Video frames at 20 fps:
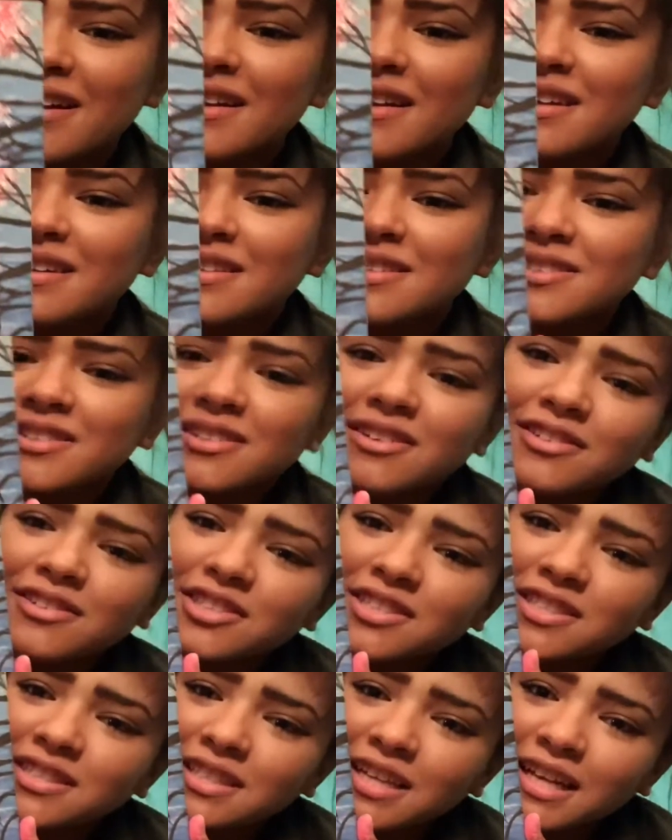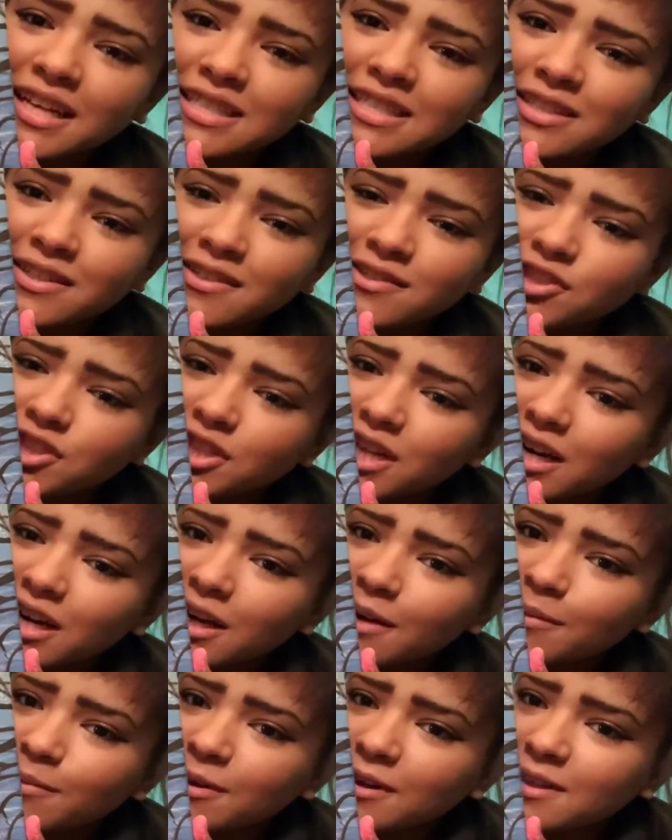so just a nice little
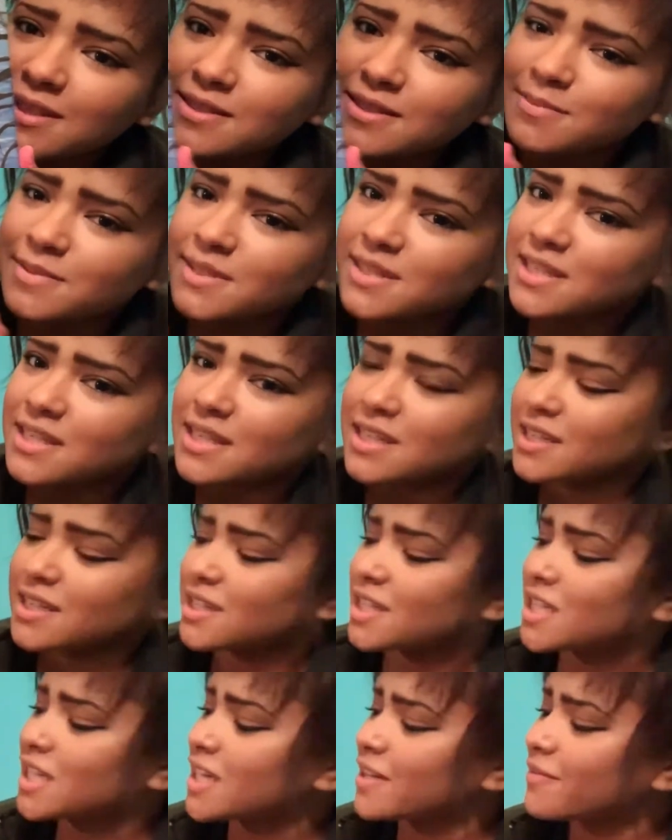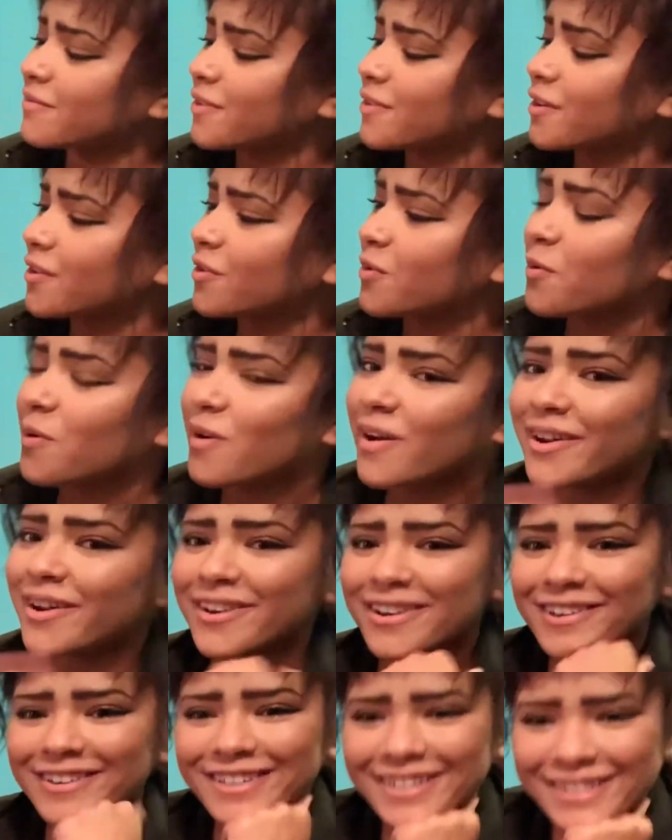cherry blossom scene in front of the
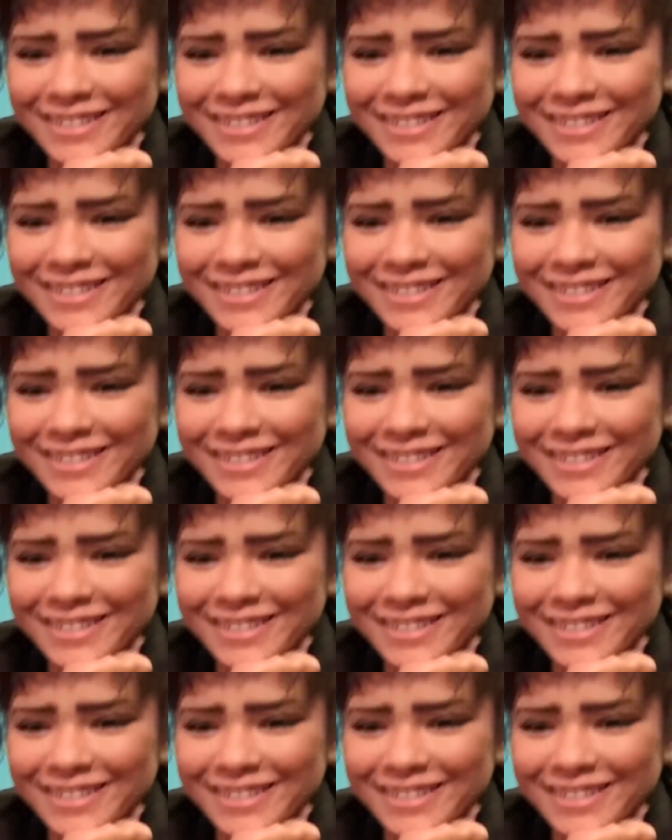water.